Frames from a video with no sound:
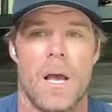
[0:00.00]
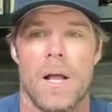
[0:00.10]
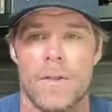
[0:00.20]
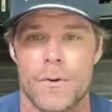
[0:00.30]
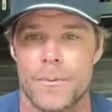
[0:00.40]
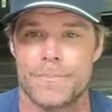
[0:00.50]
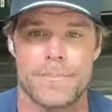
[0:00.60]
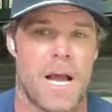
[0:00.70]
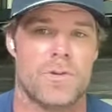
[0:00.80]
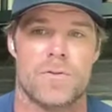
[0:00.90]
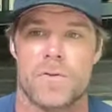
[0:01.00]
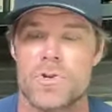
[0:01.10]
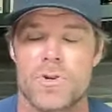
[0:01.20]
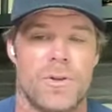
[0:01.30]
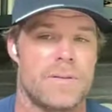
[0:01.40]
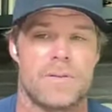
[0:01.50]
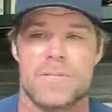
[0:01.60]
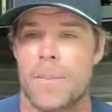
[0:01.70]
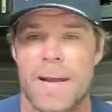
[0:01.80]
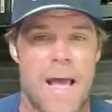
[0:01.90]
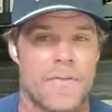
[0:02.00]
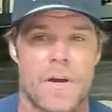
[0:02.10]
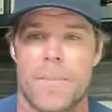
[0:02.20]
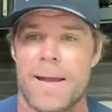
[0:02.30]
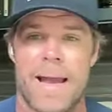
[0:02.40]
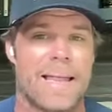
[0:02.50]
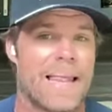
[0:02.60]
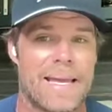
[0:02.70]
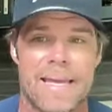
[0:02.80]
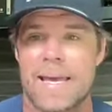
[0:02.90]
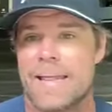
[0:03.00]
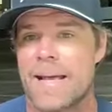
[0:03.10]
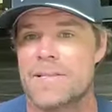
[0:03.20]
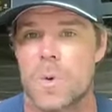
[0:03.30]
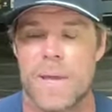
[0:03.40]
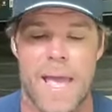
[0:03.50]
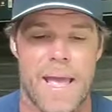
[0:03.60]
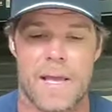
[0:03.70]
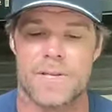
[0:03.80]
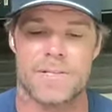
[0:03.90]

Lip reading: a little controversial and somebody out there might not like it, and that's okay